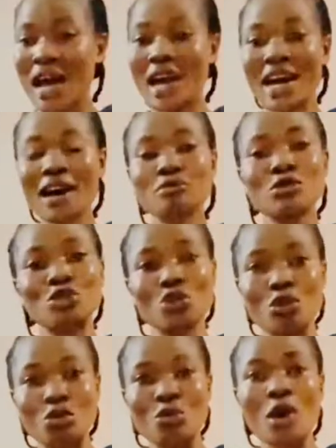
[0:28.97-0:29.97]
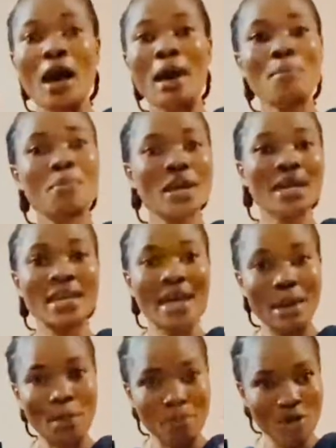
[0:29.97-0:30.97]
I have to juggle being
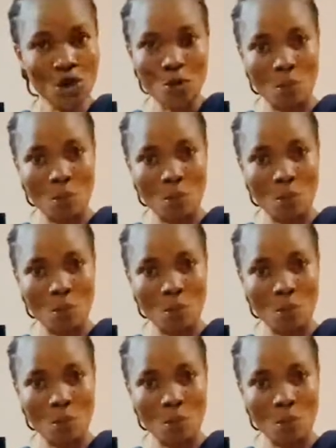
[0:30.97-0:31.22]
a new